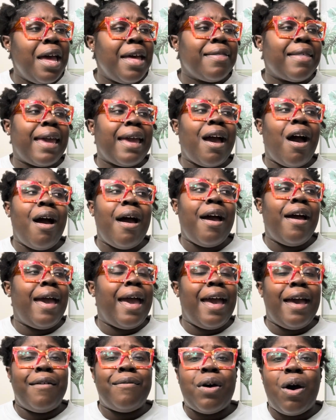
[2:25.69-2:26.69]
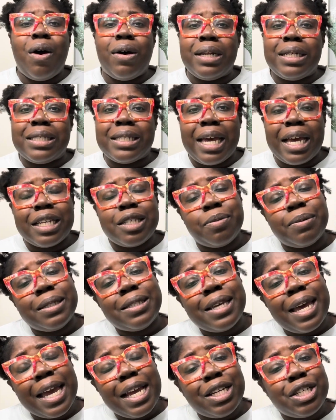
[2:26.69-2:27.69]
they have all these
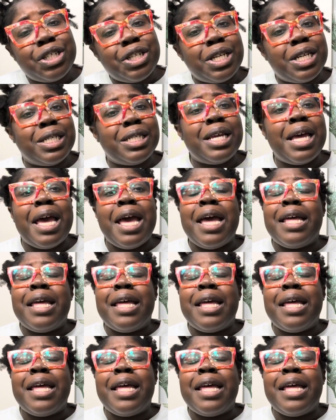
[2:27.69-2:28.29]
expectations,